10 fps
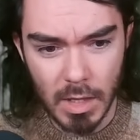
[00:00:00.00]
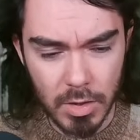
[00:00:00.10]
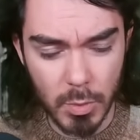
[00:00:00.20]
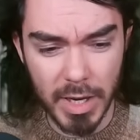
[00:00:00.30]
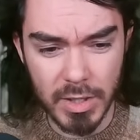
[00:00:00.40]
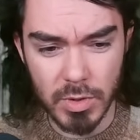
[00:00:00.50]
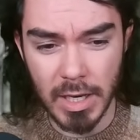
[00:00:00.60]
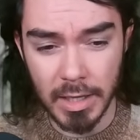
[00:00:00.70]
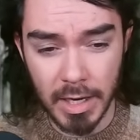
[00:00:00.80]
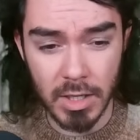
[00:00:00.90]
3x
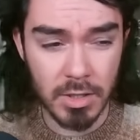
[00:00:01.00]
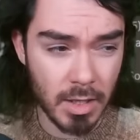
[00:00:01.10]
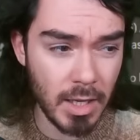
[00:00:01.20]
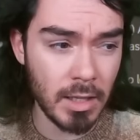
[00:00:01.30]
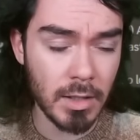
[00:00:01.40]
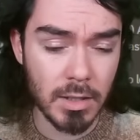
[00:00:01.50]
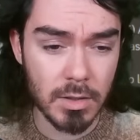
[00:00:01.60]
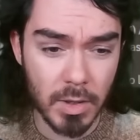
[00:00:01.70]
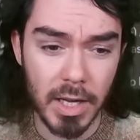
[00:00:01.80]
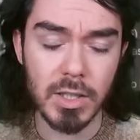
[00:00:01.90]
retaliation again that's
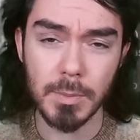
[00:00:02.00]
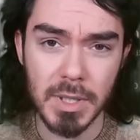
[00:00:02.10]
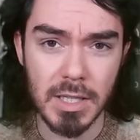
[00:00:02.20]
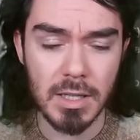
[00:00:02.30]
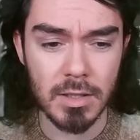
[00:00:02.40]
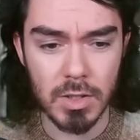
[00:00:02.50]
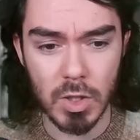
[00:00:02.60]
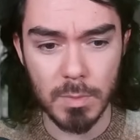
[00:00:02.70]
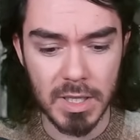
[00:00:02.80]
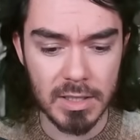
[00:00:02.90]
okay it's a pretty decent
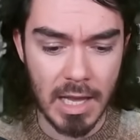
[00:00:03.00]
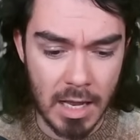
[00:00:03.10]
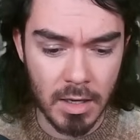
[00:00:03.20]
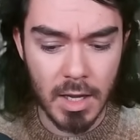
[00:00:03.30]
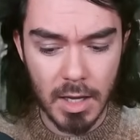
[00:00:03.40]
two piece set